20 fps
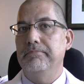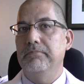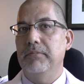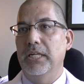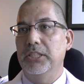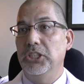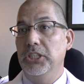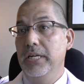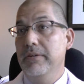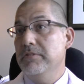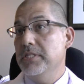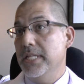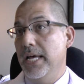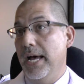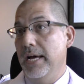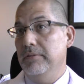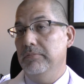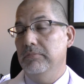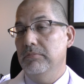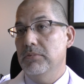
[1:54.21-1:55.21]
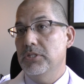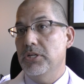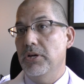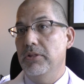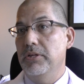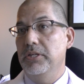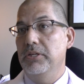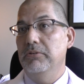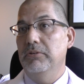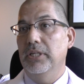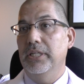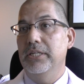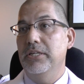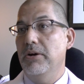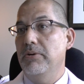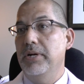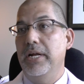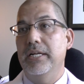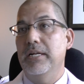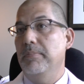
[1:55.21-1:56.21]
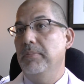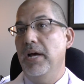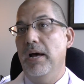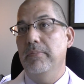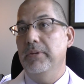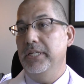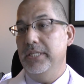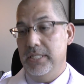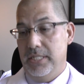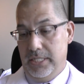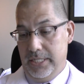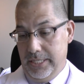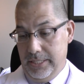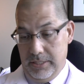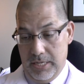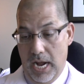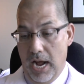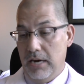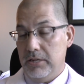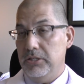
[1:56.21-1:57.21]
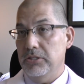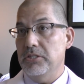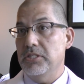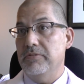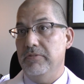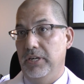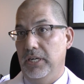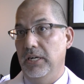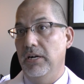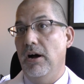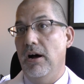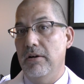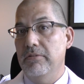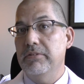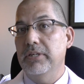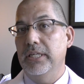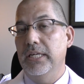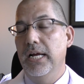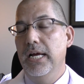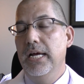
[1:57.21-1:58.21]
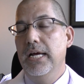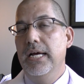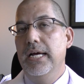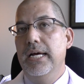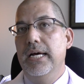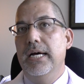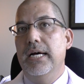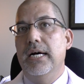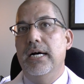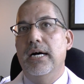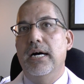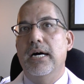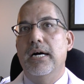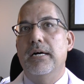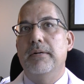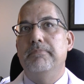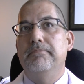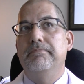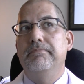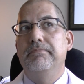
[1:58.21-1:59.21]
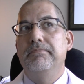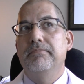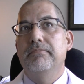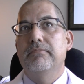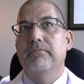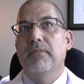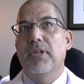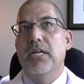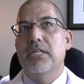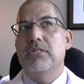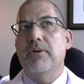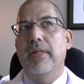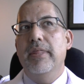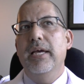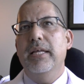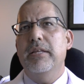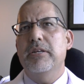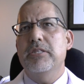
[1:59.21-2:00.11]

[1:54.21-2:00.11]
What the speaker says: achieves that, so that you really don't end up coming to see doctors very often. So I think